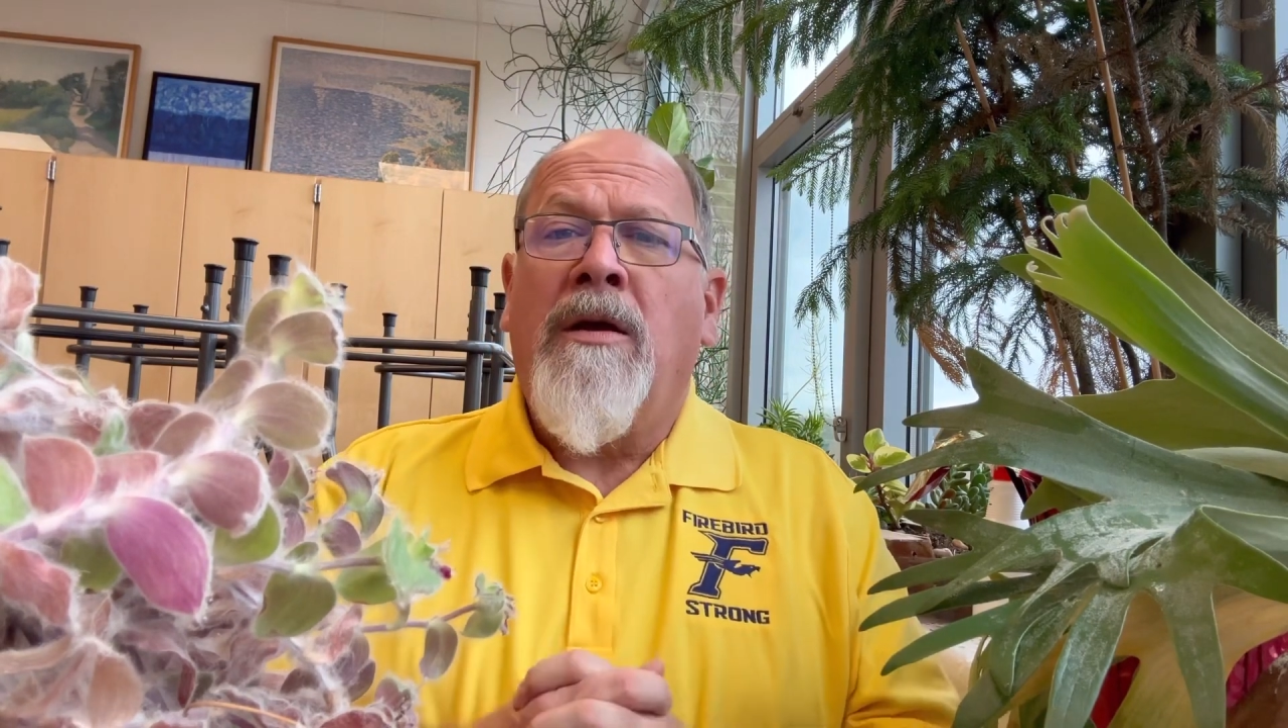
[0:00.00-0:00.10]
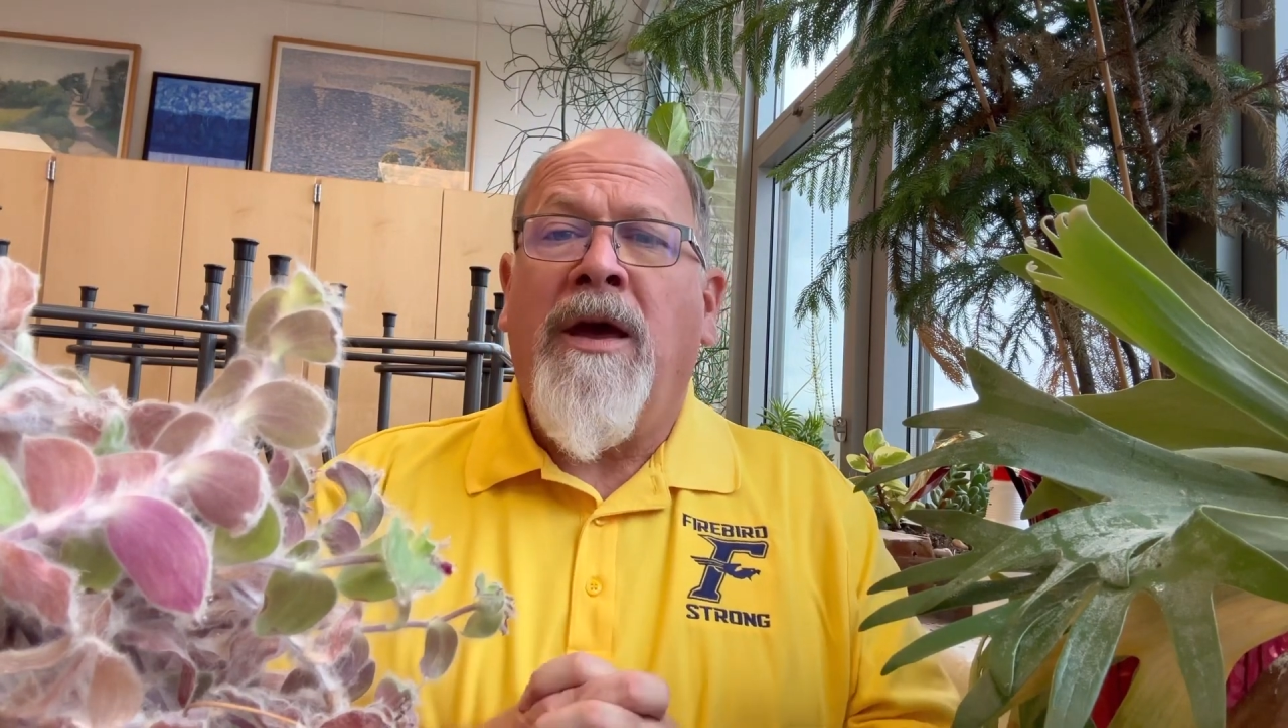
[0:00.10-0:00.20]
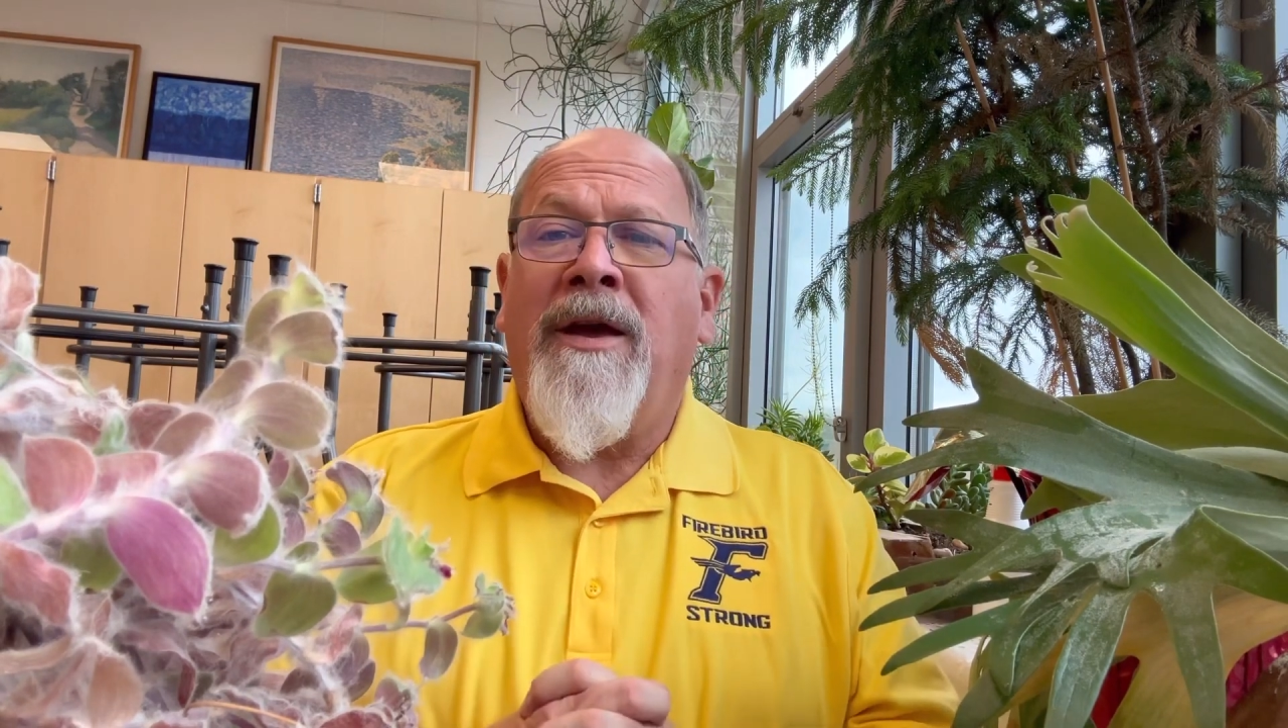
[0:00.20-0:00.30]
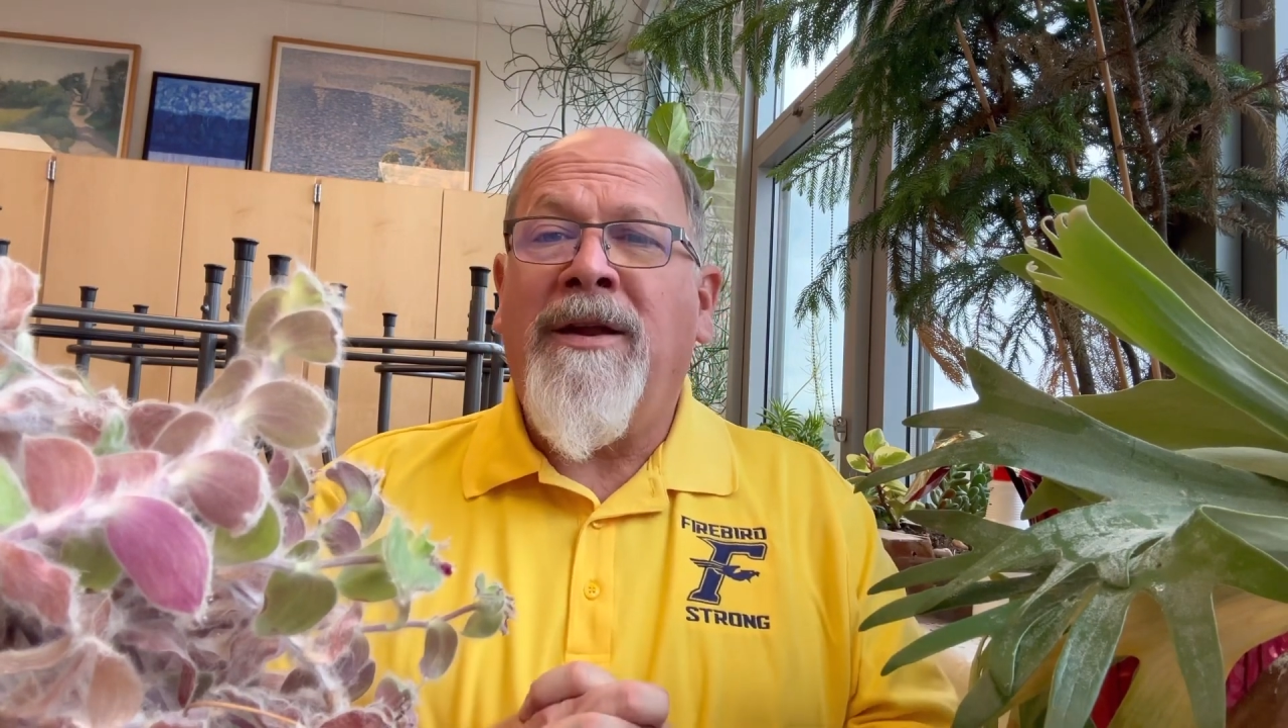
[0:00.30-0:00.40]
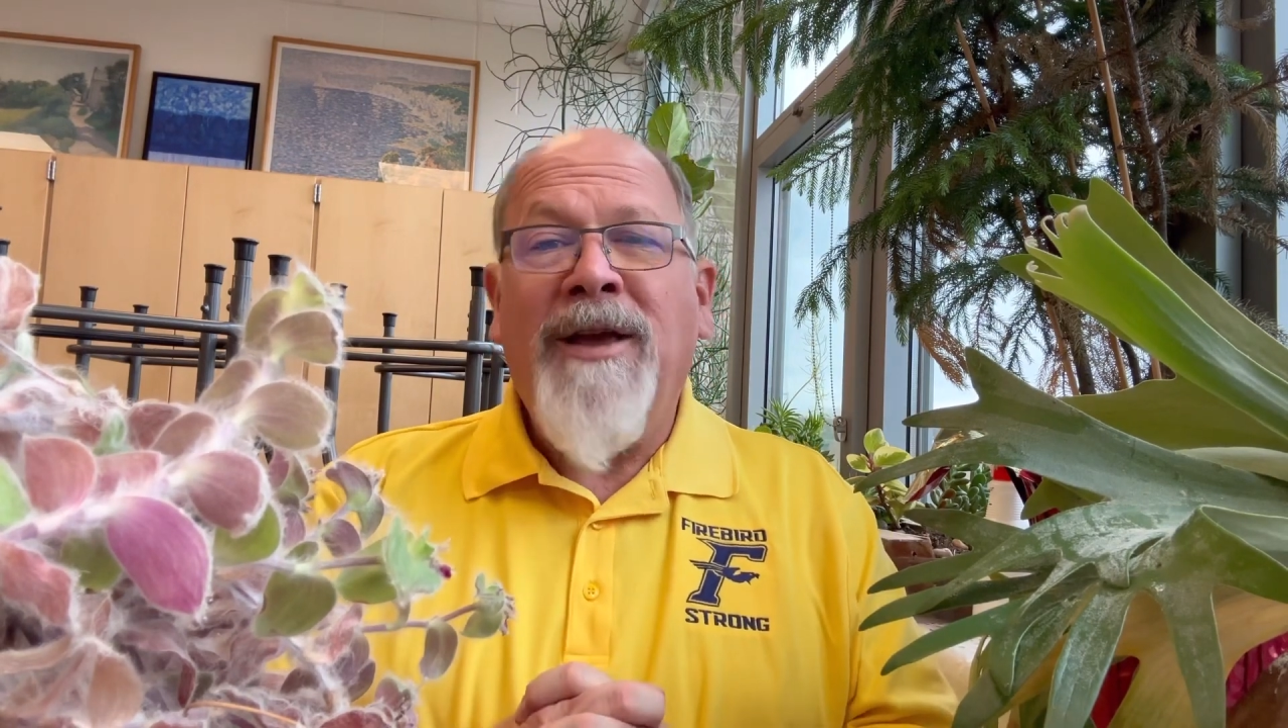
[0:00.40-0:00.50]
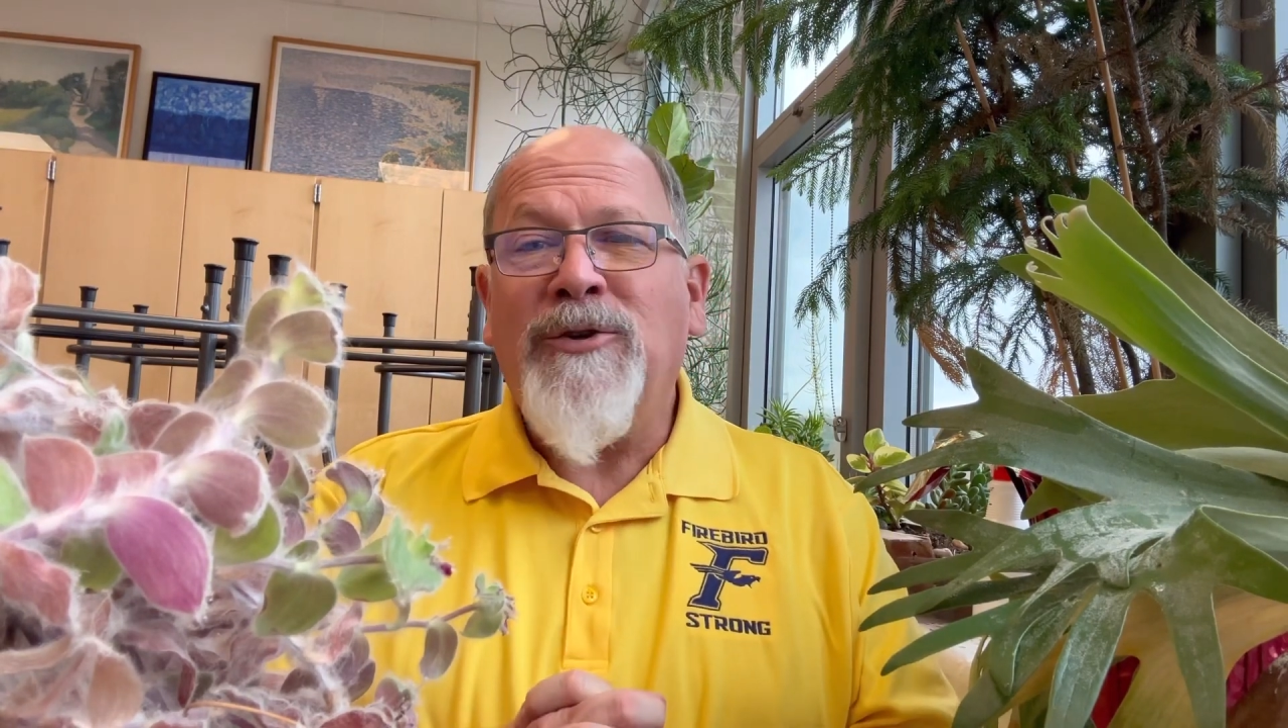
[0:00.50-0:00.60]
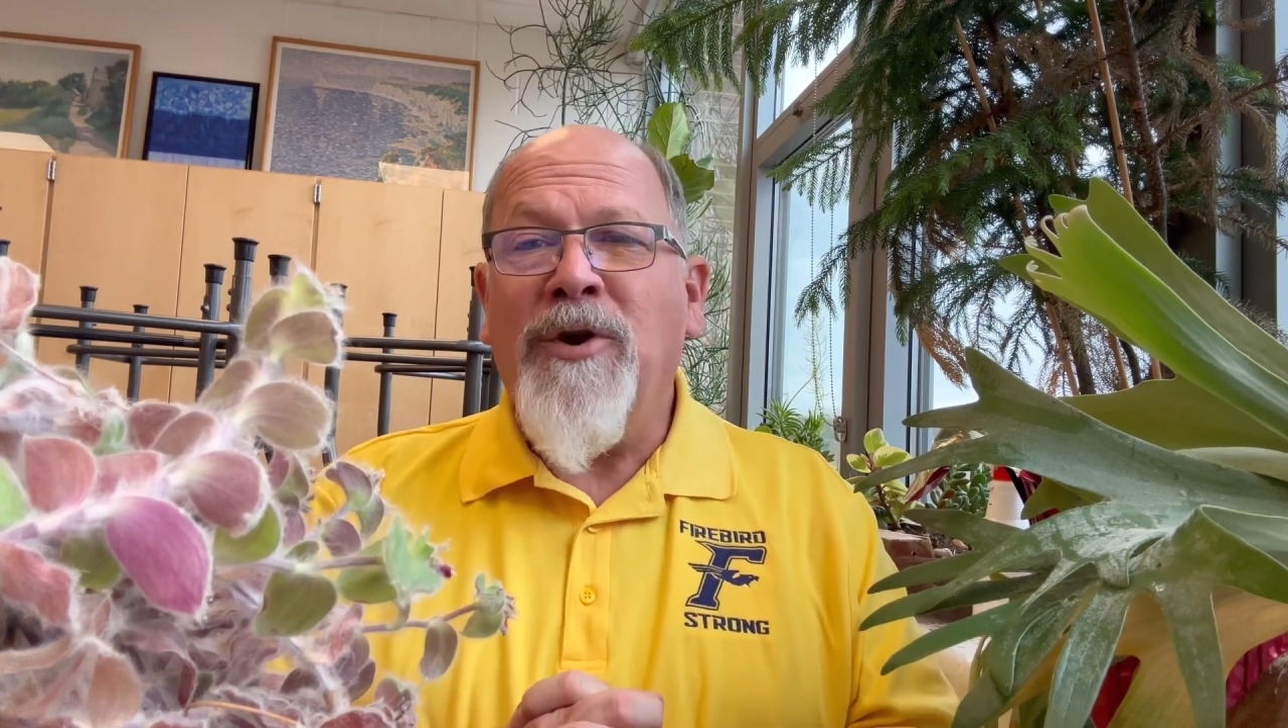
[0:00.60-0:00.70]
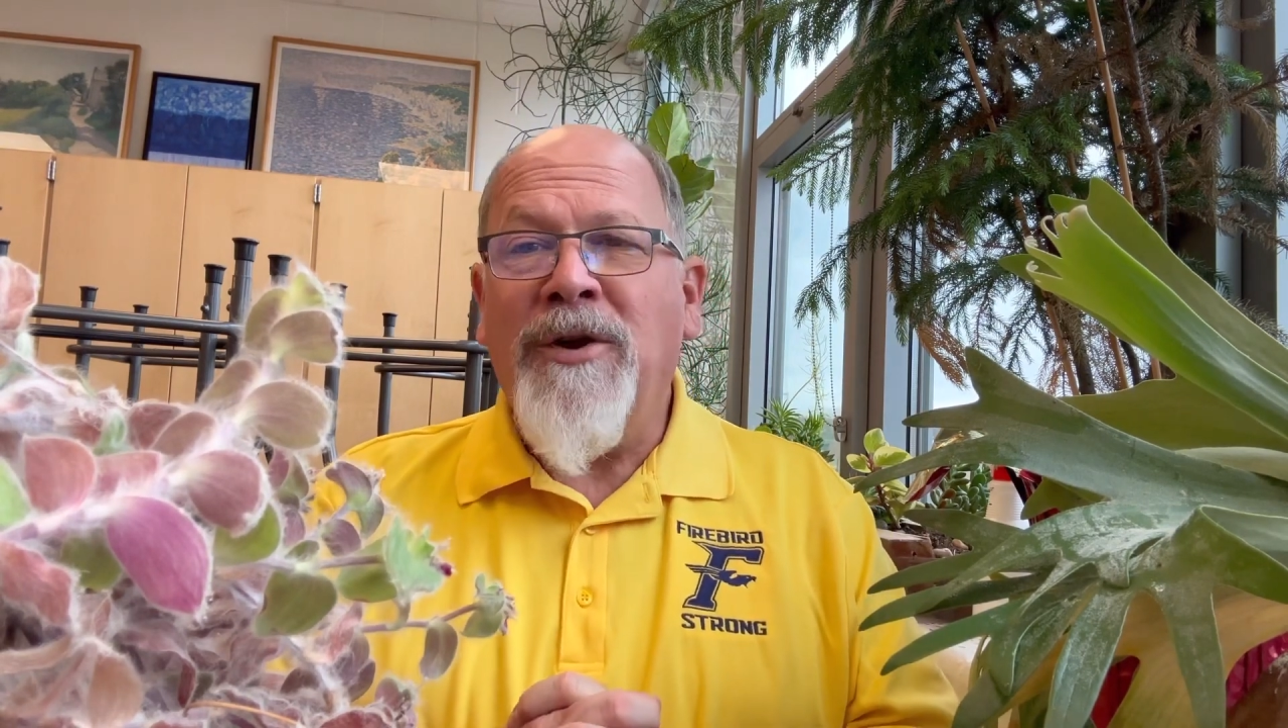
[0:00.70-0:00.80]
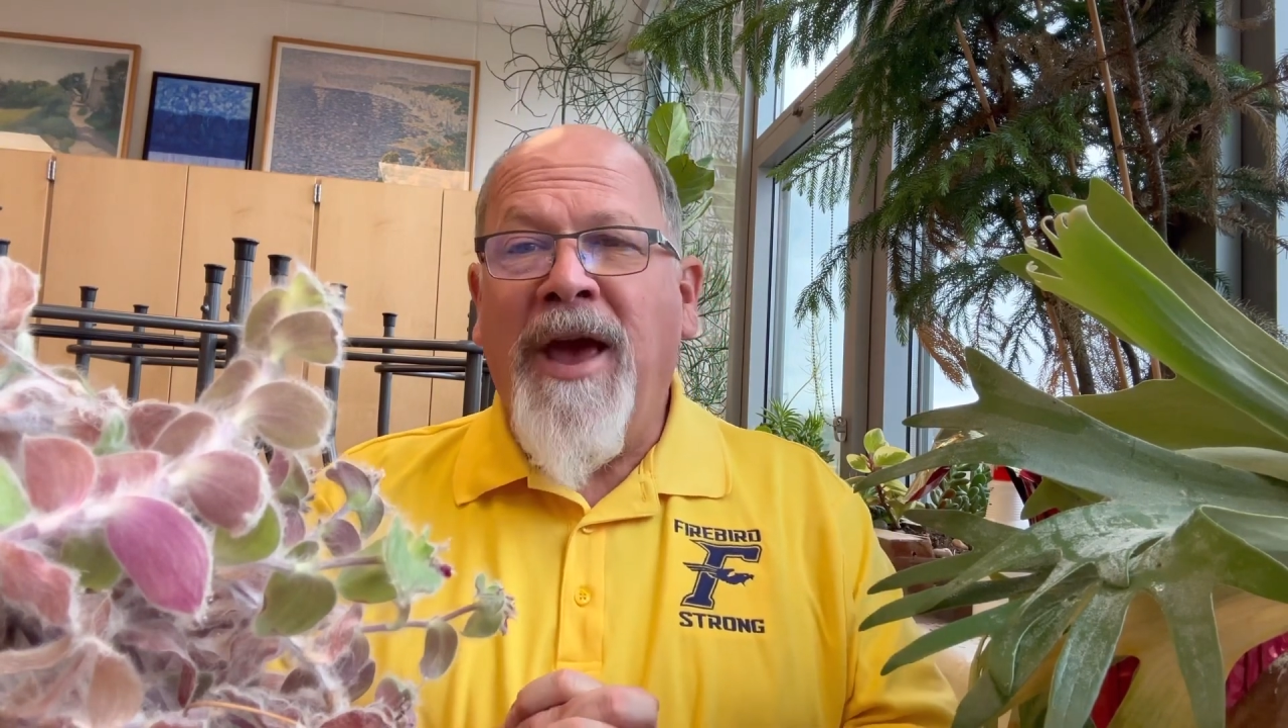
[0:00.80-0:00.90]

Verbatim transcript: and enjoy your